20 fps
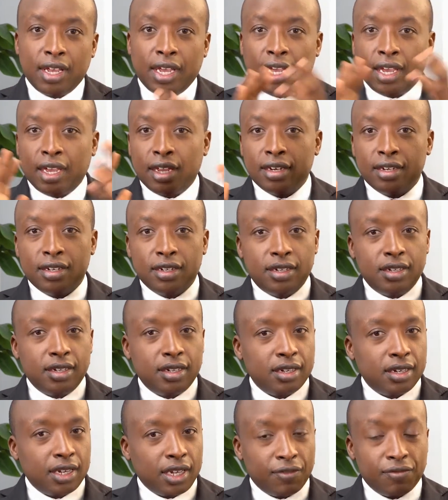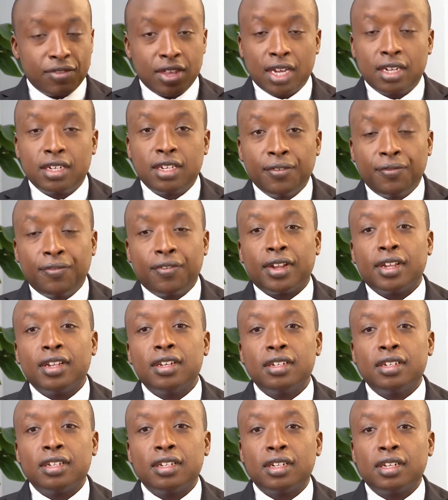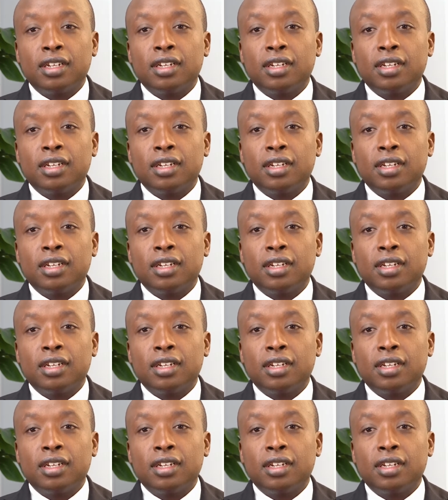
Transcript: And if they're different,